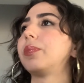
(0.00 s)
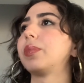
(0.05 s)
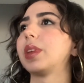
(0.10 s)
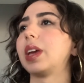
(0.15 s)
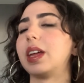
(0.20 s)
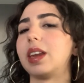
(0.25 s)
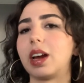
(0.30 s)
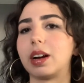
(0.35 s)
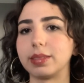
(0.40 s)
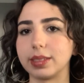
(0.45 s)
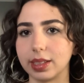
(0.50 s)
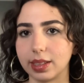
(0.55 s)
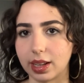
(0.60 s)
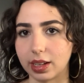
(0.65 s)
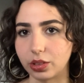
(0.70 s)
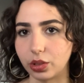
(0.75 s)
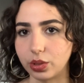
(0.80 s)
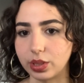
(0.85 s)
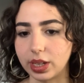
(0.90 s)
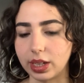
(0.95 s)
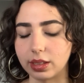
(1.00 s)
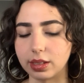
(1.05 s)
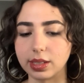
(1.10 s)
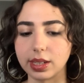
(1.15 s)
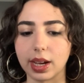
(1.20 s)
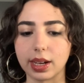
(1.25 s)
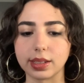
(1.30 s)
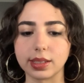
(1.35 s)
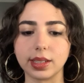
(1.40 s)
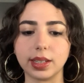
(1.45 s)
and after that you take the
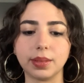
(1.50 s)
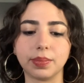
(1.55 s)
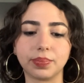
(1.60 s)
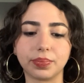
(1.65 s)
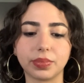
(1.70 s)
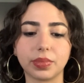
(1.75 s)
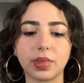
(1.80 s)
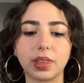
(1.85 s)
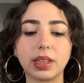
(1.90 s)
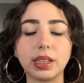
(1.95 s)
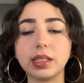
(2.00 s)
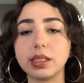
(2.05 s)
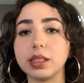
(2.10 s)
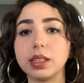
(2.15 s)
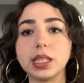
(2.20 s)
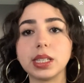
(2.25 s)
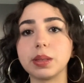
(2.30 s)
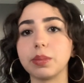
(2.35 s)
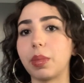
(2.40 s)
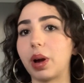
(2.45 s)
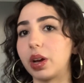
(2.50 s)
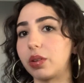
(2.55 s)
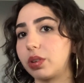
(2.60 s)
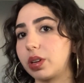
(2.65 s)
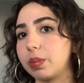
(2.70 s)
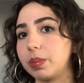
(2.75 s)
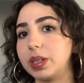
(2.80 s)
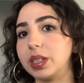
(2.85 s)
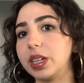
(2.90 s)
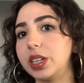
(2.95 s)
taxi. This is my
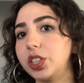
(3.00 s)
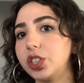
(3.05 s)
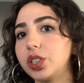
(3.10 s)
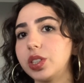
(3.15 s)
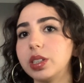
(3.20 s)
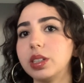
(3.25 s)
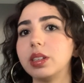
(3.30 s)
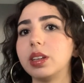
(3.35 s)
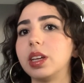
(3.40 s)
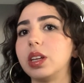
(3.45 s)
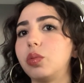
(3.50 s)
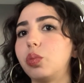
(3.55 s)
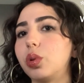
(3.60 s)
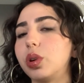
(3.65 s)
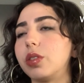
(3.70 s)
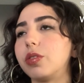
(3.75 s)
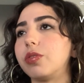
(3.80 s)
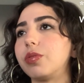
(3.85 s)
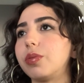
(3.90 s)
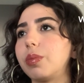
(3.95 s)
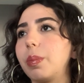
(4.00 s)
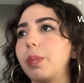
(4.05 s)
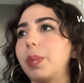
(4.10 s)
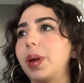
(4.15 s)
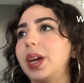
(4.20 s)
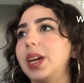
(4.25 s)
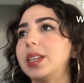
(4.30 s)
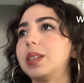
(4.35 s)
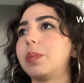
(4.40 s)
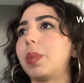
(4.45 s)
recommendation. It would have
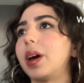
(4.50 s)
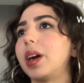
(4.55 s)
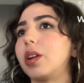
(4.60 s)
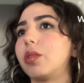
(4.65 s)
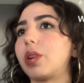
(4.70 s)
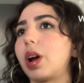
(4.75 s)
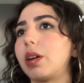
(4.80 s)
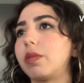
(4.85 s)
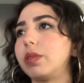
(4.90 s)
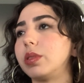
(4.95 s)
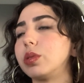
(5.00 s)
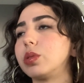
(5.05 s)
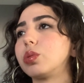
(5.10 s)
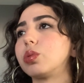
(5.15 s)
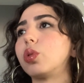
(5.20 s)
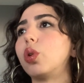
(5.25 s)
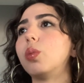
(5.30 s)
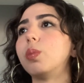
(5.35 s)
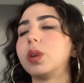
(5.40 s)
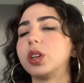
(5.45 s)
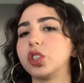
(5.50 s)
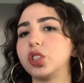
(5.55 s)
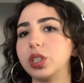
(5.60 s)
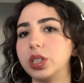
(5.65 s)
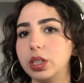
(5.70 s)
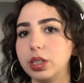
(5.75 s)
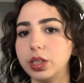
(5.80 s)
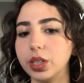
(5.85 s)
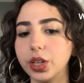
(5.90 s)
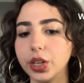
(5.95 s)
made my arrival so much
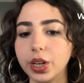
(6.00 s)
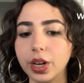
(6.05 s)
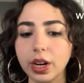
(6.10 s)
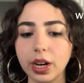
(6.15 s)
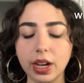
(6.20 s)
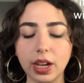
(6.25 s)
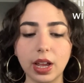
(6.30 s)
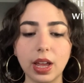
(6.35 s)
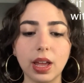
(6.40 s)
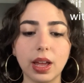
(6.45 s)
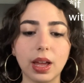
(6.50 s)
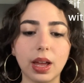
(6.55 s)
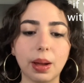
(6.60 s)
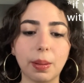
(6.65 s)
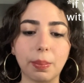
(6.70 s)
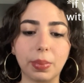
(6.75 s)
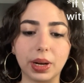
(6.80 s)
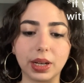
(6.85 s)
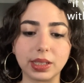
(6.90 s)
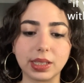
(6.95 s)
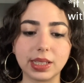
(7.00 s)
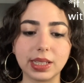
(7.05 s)
easier, but